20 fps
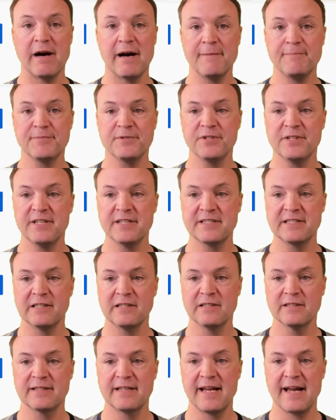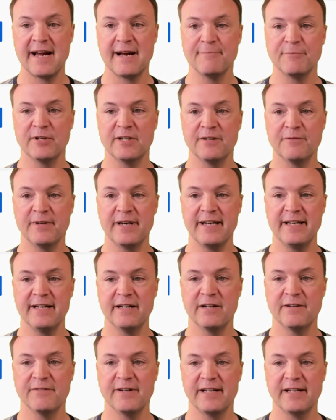up to this little camera right here.